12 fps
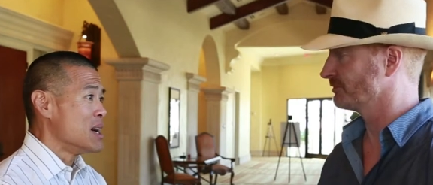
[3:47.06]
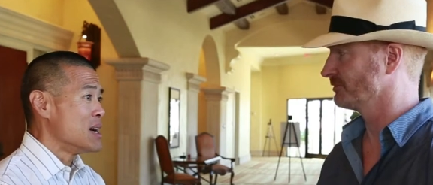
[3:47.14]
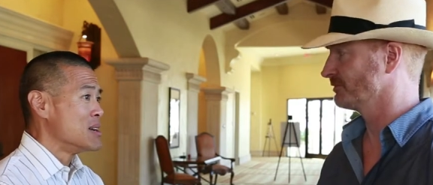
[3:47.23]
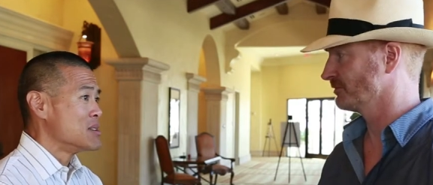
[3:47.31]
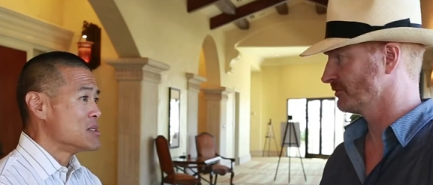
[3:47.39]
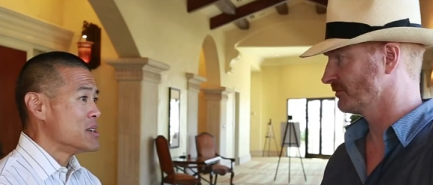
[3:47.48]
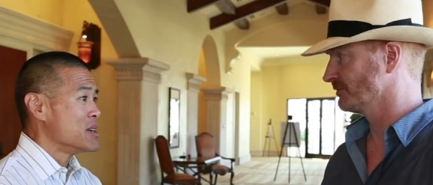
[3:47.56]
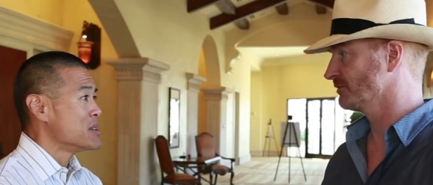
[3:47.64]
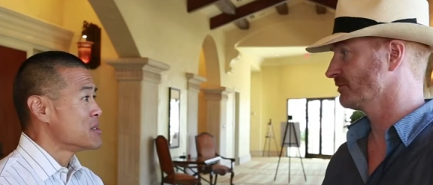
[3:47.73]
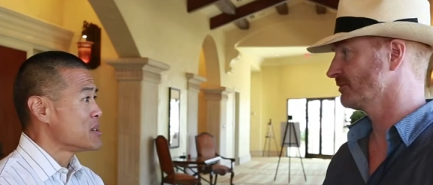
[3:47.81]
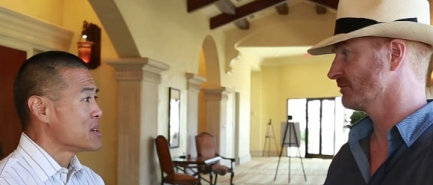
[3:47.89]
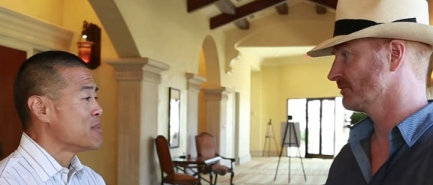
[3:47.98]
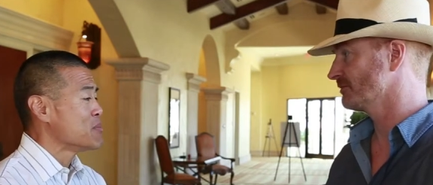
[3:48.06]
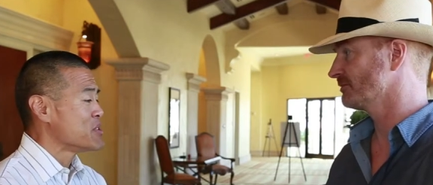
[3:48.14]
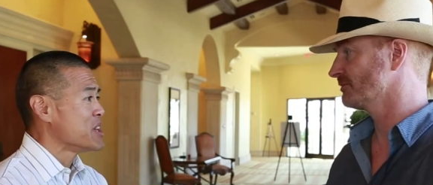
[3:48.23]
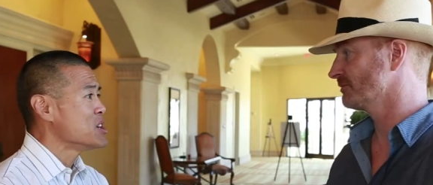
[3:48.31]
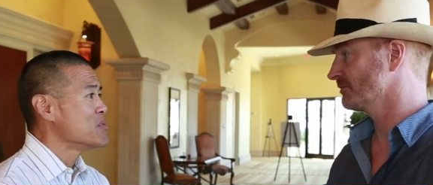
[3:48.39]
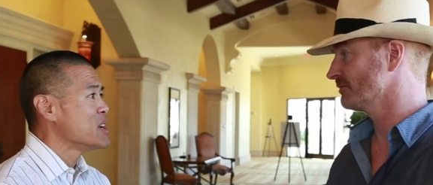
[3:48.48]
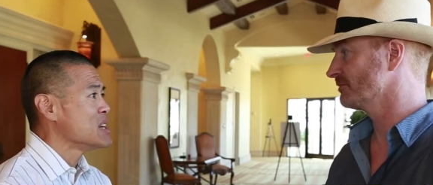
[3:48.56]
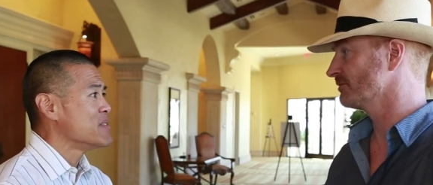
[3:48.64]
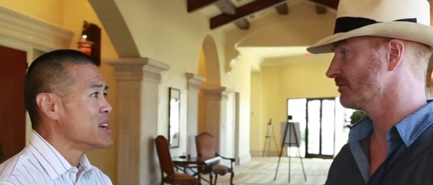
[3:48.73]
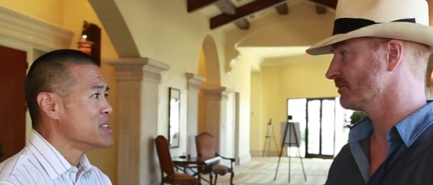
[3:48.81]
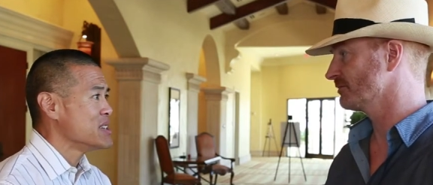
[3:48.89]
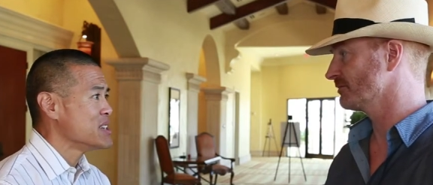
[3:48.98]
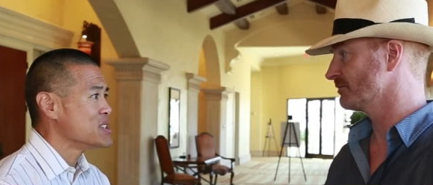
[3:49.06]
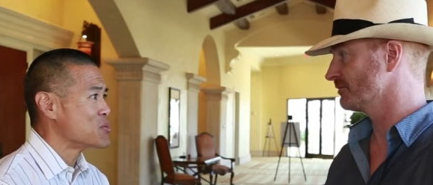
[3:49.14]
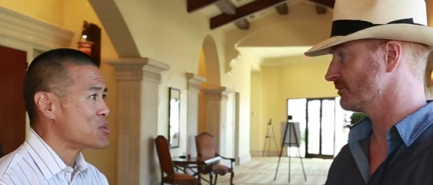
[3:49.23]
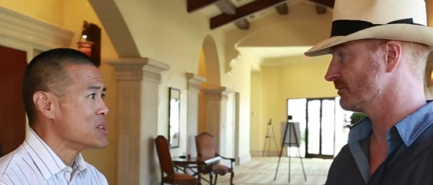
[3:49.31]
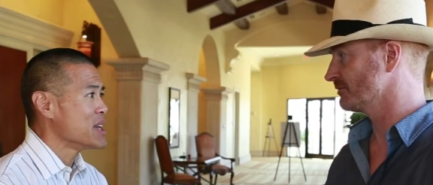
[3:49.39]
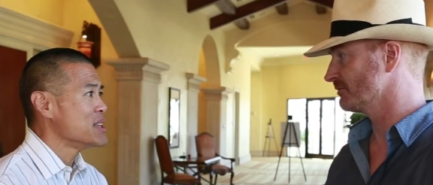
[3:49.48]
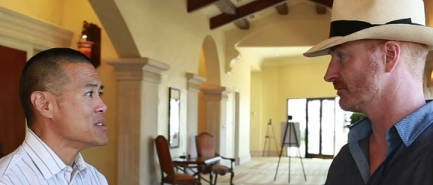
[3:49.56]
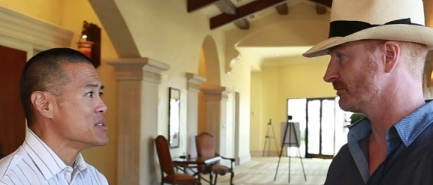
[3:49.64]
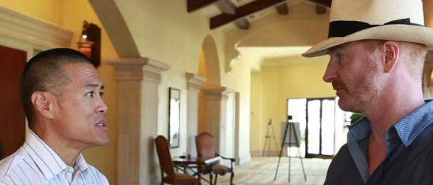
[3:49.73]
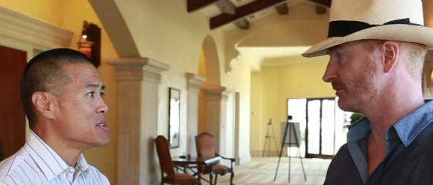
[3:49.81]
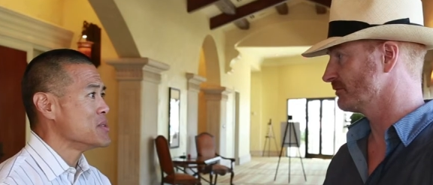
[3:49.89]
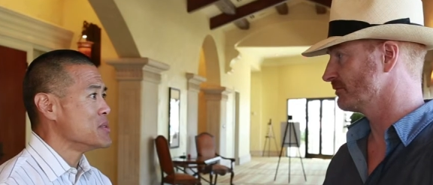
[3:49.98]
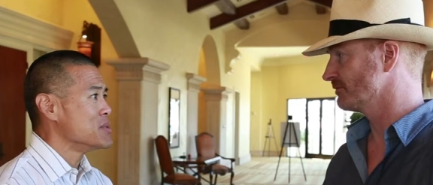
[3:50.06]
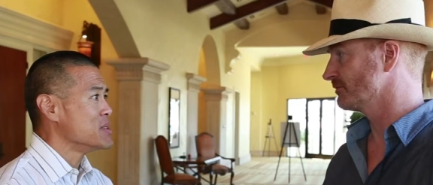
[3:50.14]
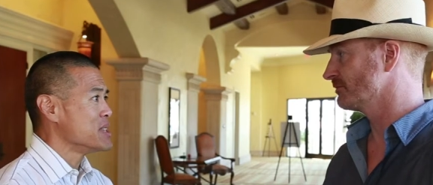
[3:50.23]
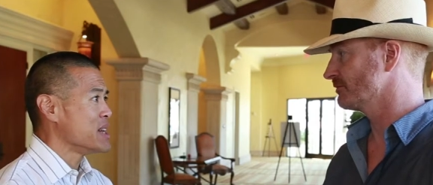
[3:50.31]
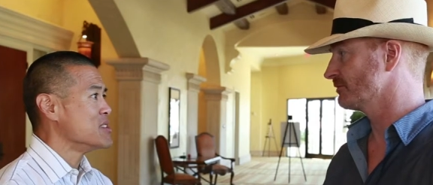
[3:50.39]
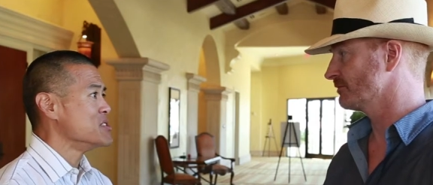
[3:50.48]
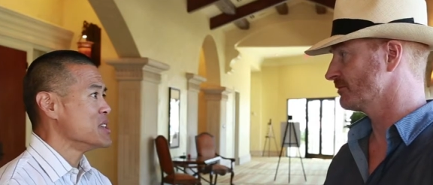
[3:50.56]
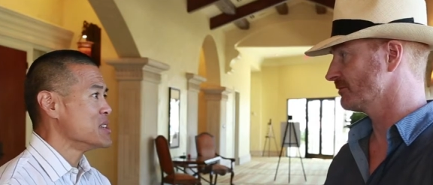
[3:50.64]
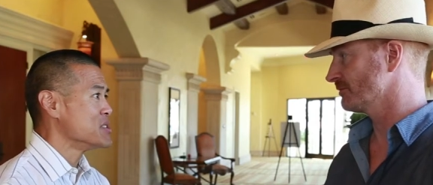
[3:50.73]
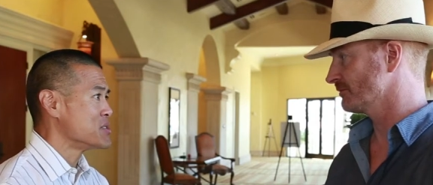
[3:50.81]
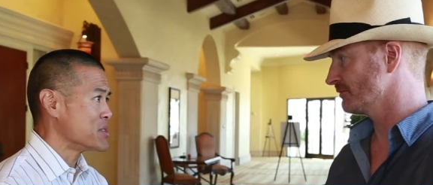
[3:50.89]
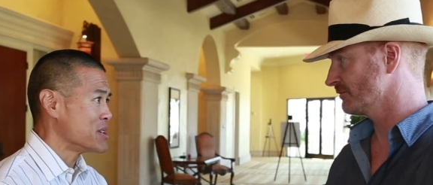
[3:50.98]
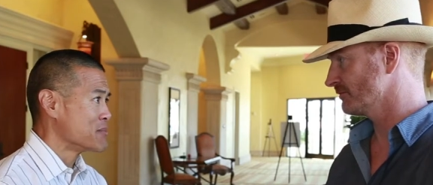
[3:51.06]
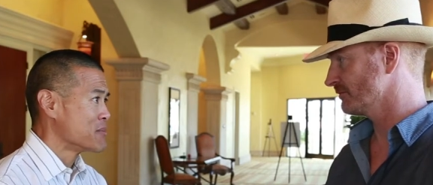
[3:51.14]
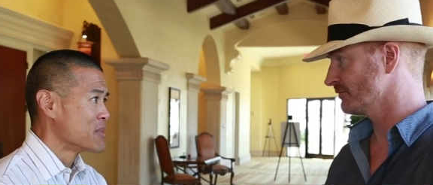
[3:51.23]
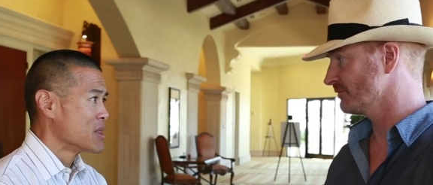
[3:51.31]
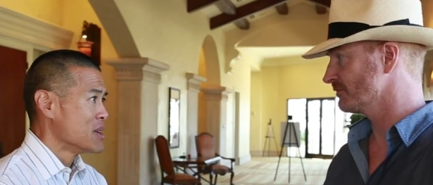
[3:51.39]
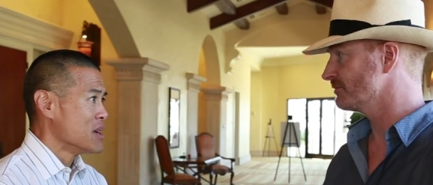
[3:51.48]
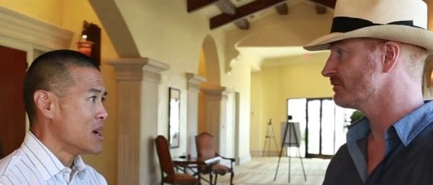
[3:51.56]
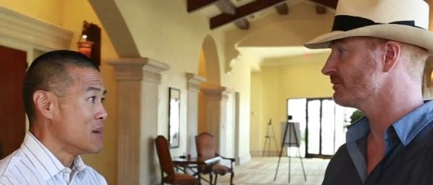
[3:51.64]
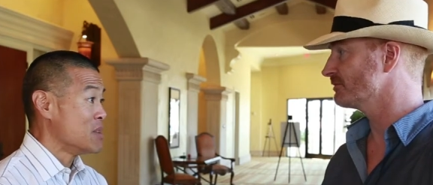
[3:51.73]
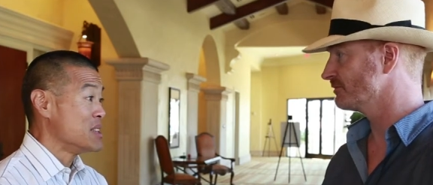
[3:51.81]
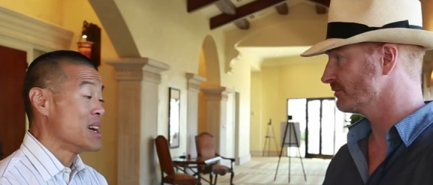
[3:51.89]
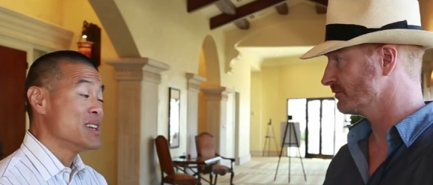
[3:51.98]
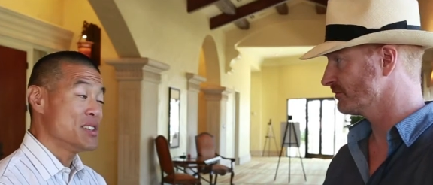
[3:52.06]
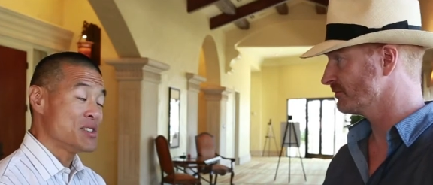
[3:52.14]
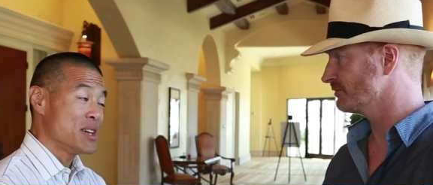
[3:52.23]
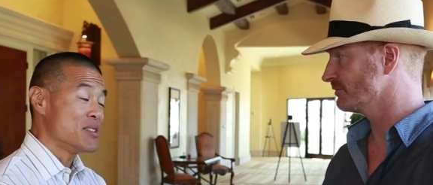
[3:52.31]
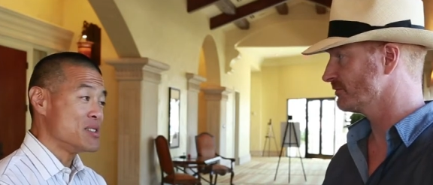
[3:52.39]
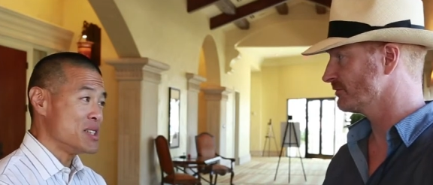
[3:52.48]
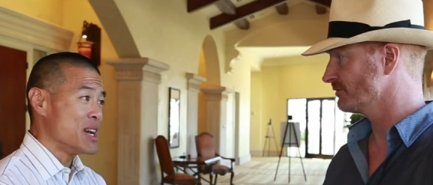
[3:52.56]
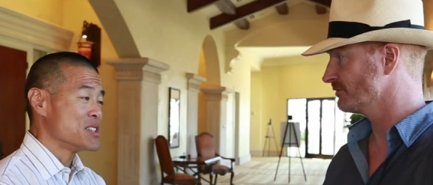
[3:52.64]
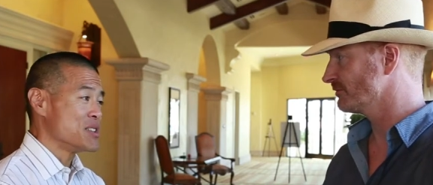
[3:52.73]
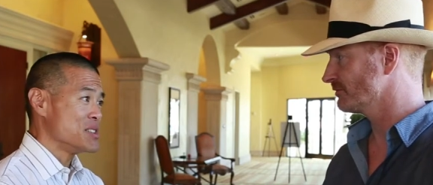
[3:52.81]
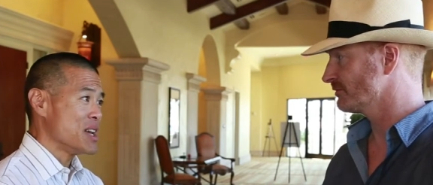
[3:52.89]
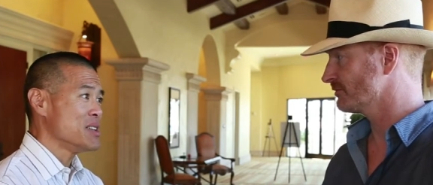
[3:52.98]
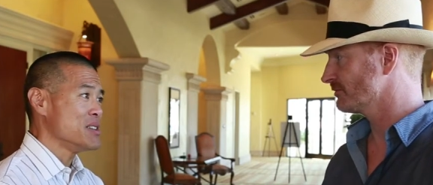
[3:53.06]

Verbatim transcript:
Speaker 1: uh, to, to come up with innovative ideas related to the energy industry. Um, and not just energy, actually, it's